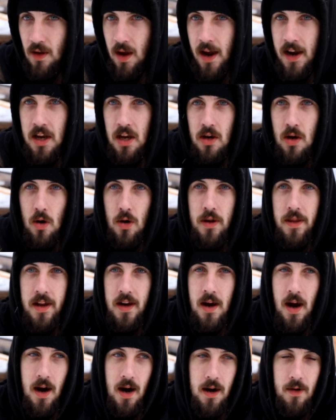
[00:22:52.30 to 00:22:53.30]
I could go to the
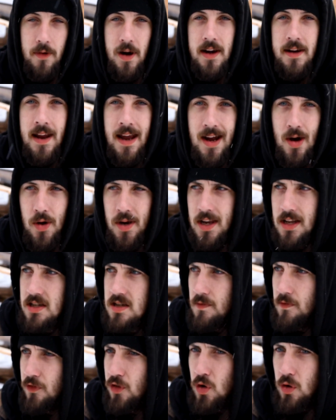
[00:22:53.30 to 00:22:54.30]
car right now and get
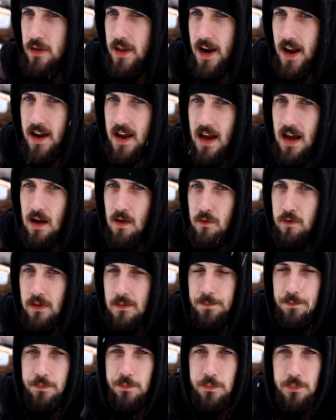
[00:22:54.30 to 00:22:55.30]
some food that I have,
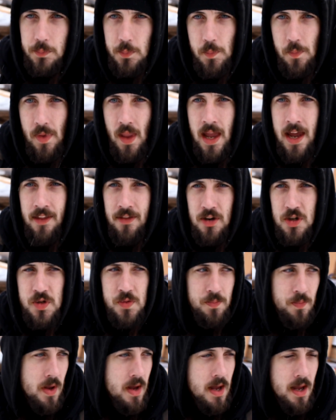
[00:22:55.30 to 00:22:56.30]
and
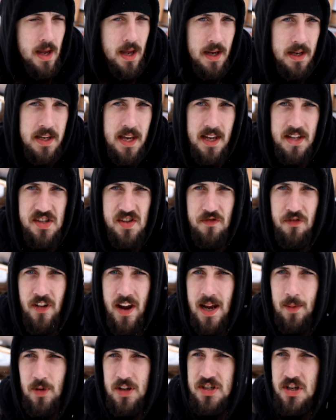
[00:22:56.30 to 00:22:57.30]
there's kids and
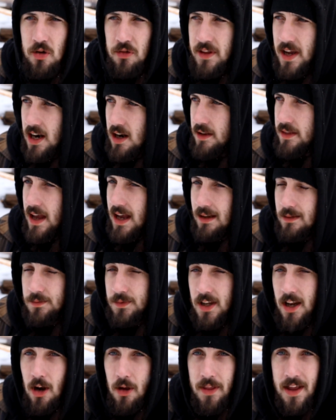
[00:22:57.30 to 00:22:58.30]
families out there that,
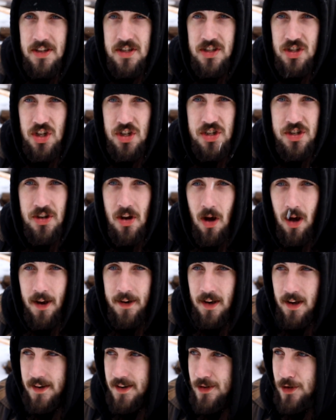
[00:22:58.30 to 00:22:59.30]
you know, that's just not
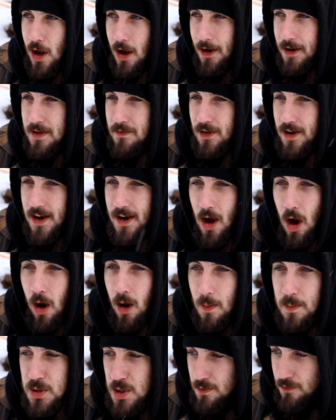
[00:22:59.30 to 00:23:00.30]
even an
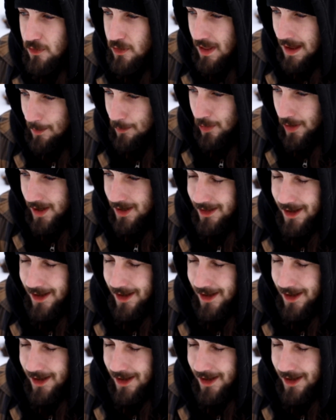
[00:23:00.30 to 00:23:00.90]
option for them, right?